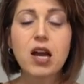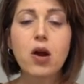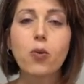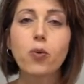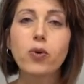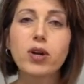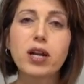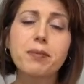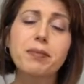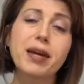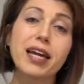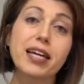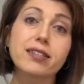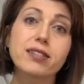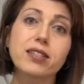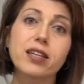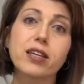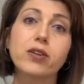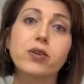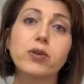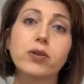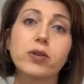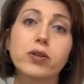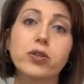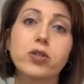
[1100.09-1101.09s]
What I'm
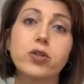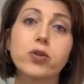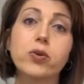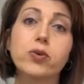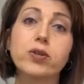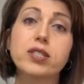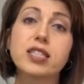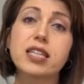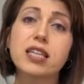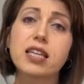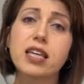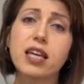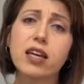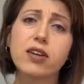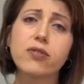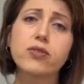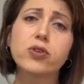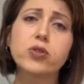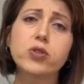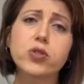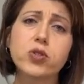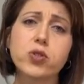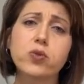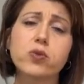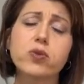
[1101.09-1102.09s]
asking you to do is give
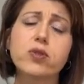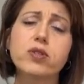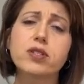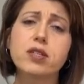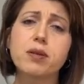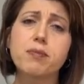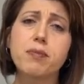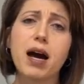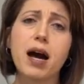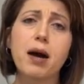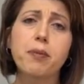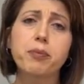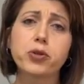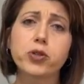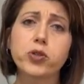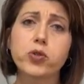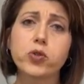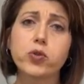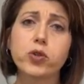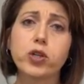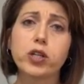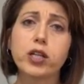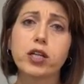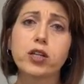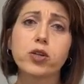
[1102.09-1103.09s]
your students some
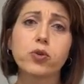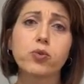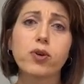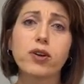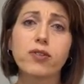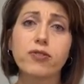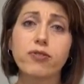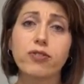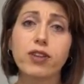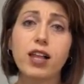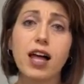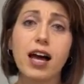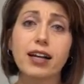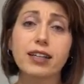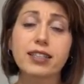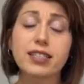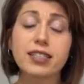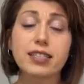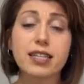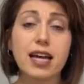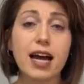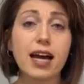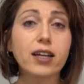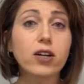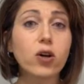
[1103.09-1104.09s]
opportunity to
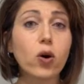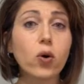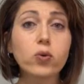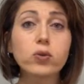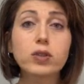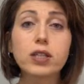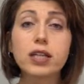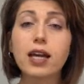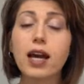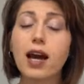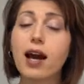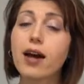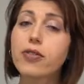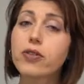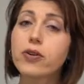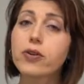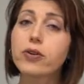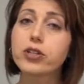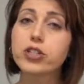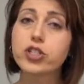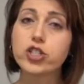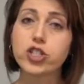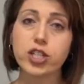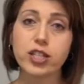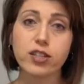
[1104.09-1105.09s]
reflect not only on their
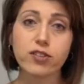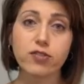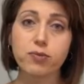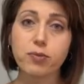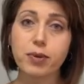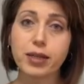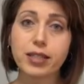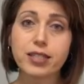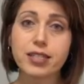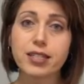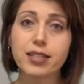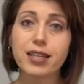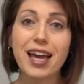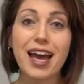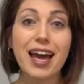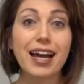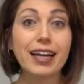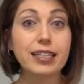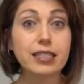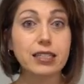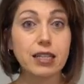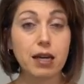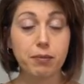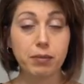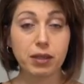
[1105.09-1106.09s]
achievement
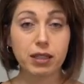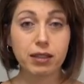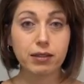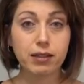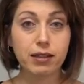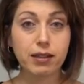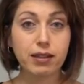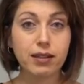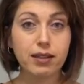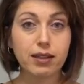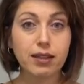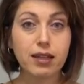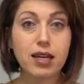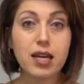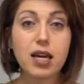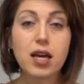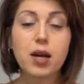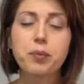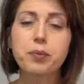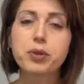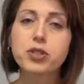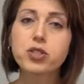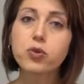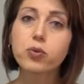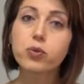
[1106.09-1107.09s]
academically,
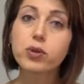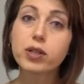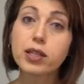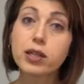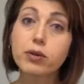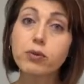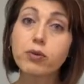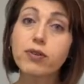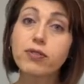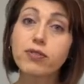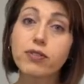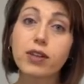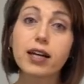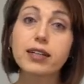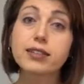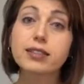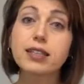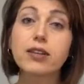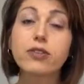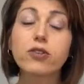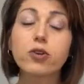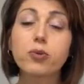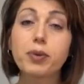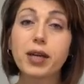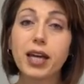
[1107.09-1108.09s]
but to really reflect
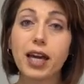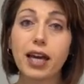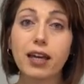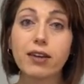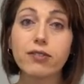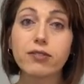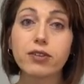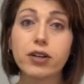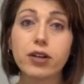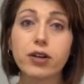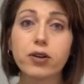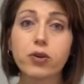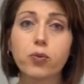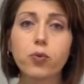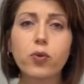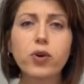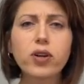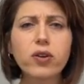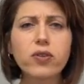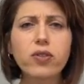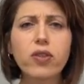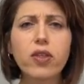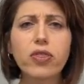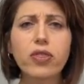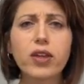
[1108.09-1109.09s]
on their behavior. What
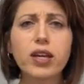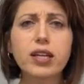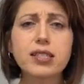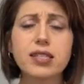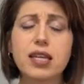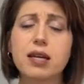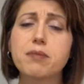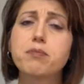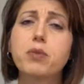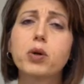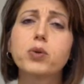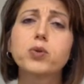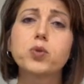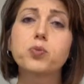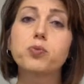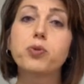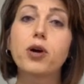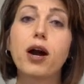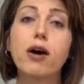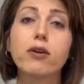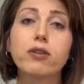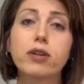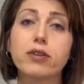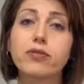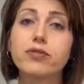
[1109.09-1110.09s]
are the things I'm most
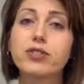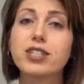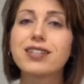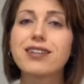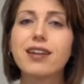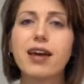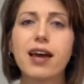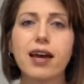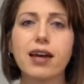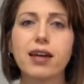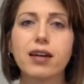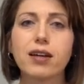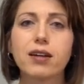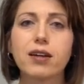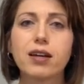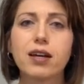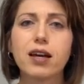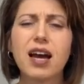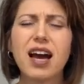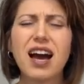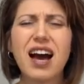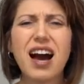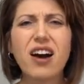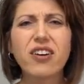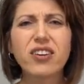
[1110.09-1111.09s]
proud of today?
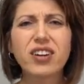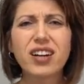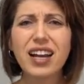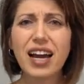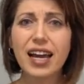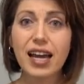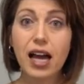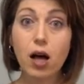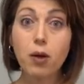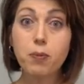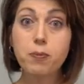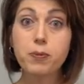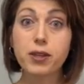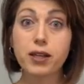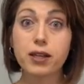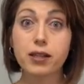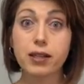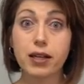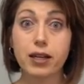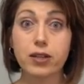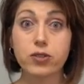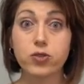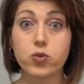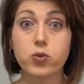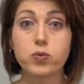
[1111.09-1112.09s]
How did I help the
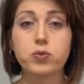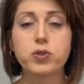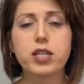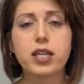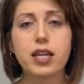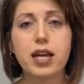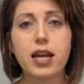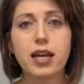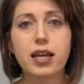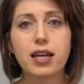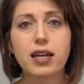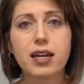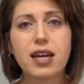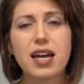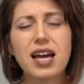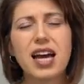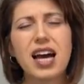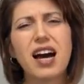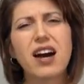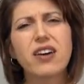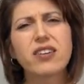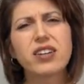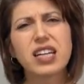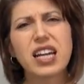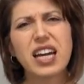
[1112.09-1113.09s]
classroom today?
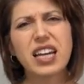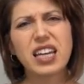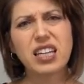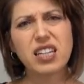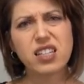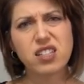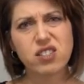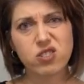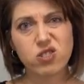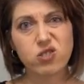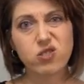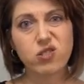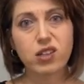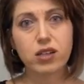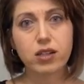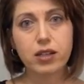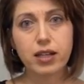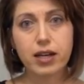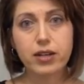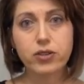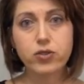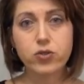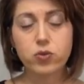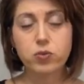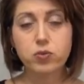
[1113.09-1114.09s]
How did I hinder the
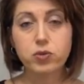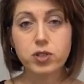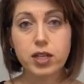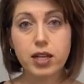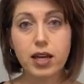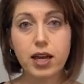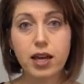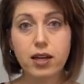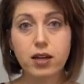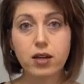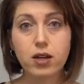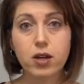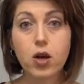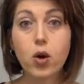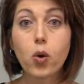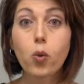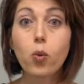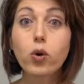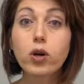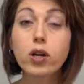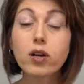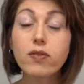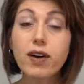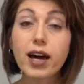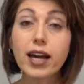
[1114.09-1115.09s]
classroom today?
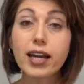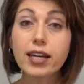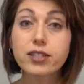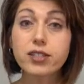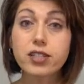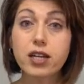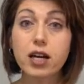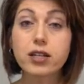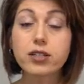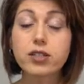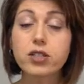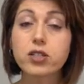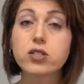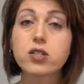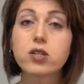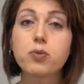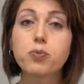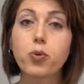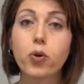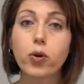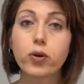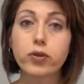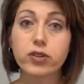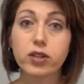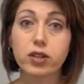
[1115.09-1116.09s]
What have I done to
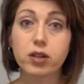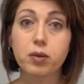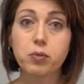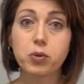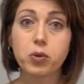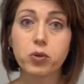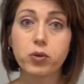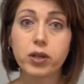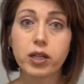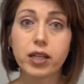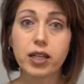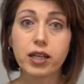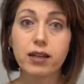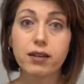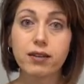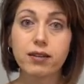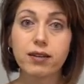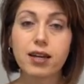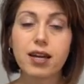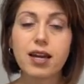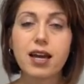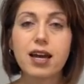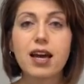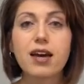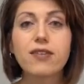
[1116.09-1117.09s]
support the community?
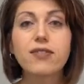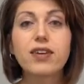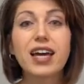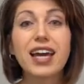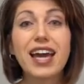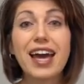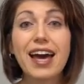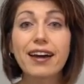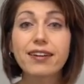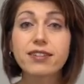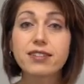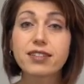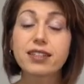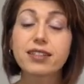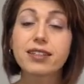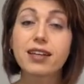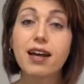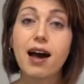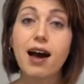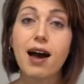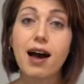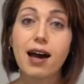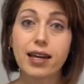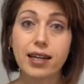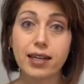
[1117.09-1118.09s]
Have I acted
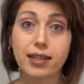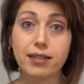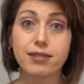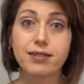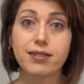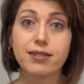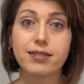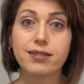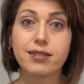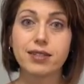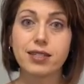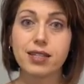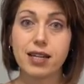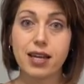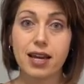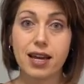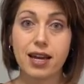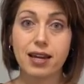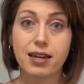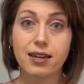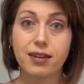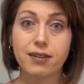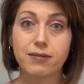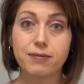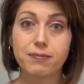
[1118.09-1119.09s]
kind
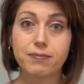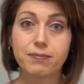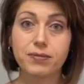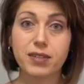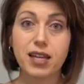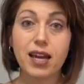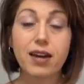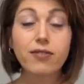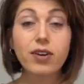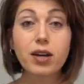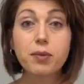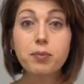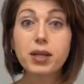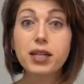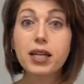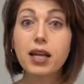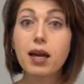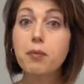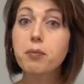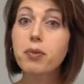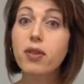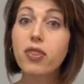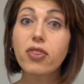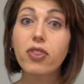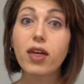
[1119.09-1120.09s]
today? Have I been
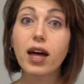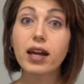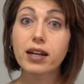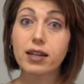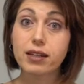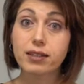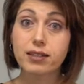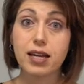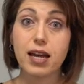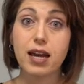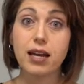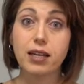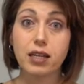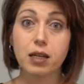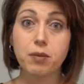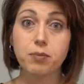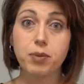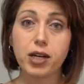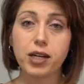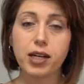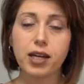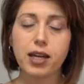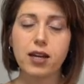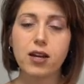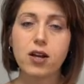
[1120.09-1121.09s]
empathetic to
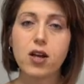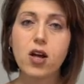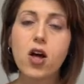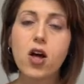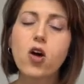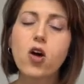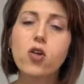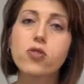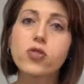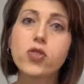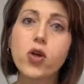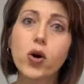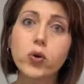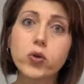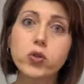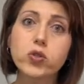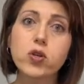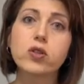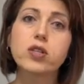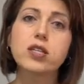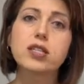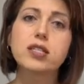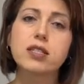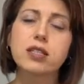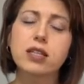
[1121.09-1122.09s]
anybody? Those are
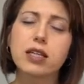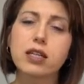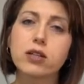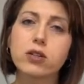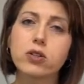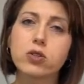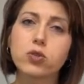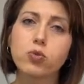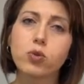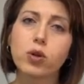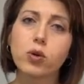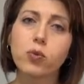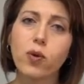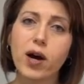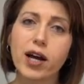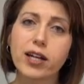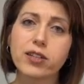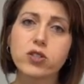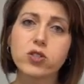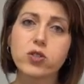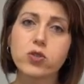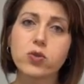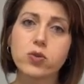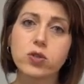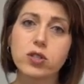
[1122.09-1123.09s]
the skills we want
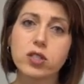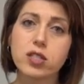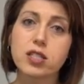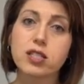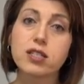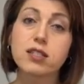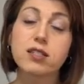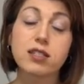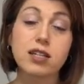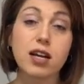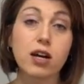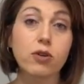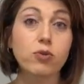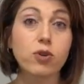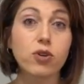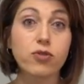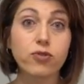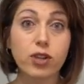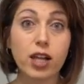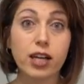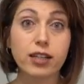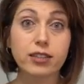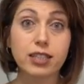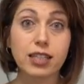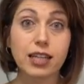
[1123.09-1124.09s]
students to start
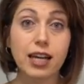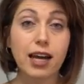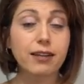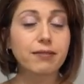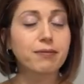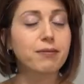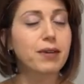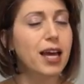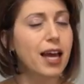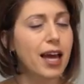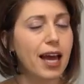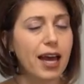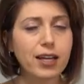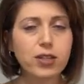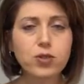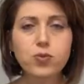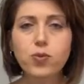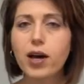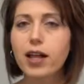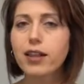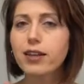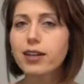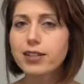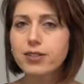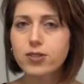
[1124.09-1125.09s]
reflecting on, as
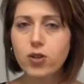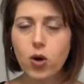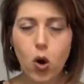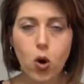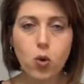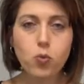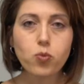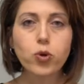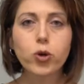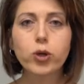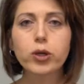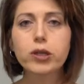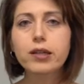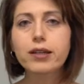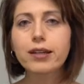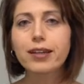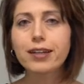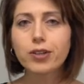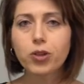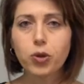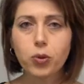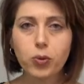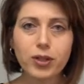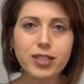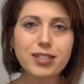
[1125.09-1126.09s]
well as homework
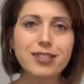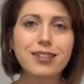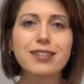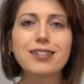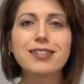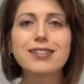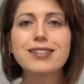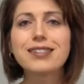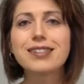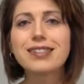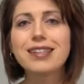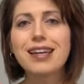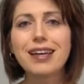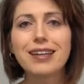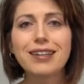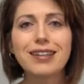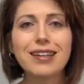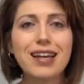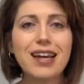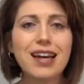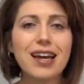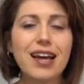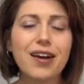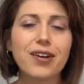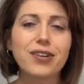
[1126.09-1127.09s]
and quizzes and
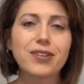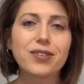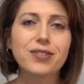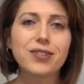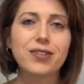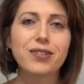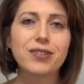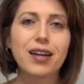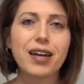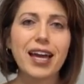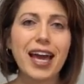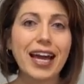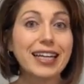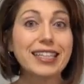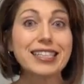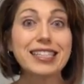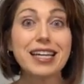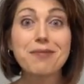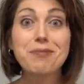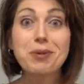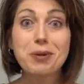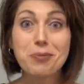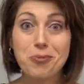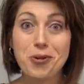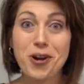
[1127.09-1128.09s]

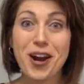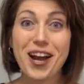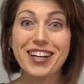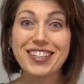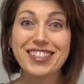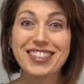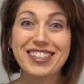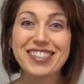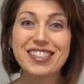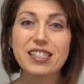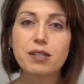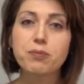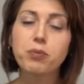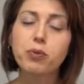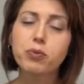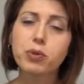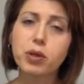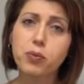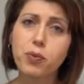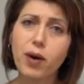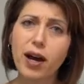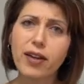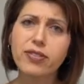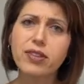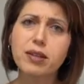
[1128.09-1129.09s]
academic practice. But we
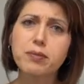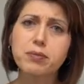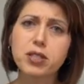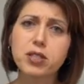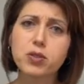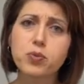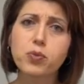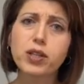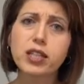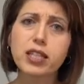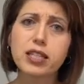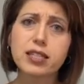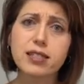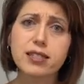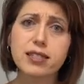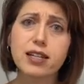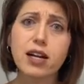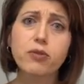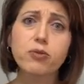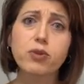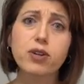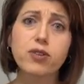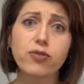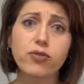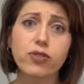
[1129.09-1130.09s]
want them to really
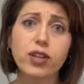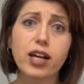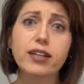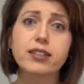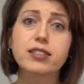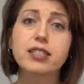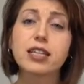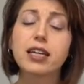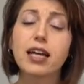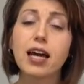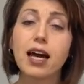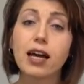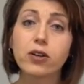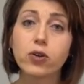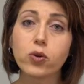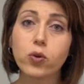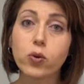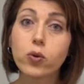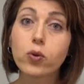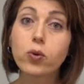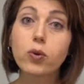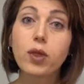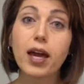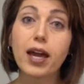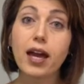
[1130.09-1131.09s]
start reflecting on
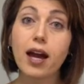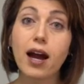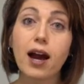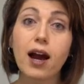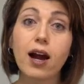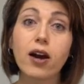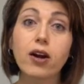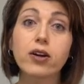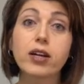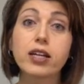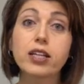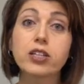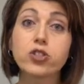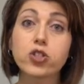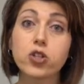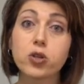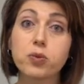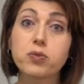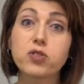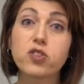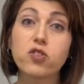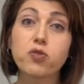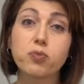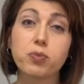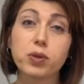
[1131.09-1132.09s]
who they are in
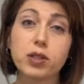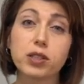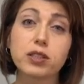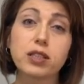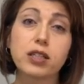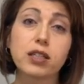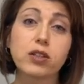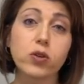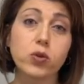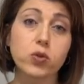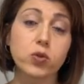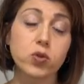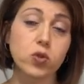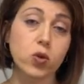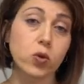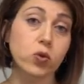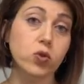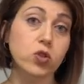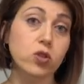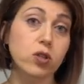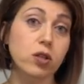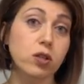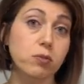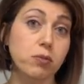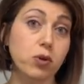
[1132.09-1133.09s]
terms of building those
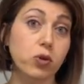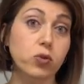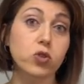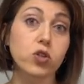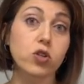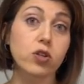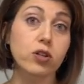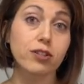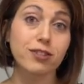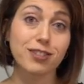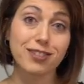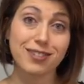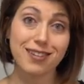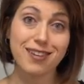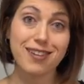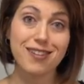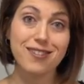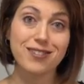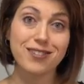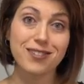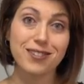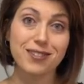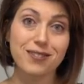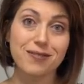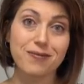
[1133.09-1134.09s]
social emotional
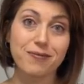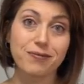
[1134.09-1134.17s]
skills.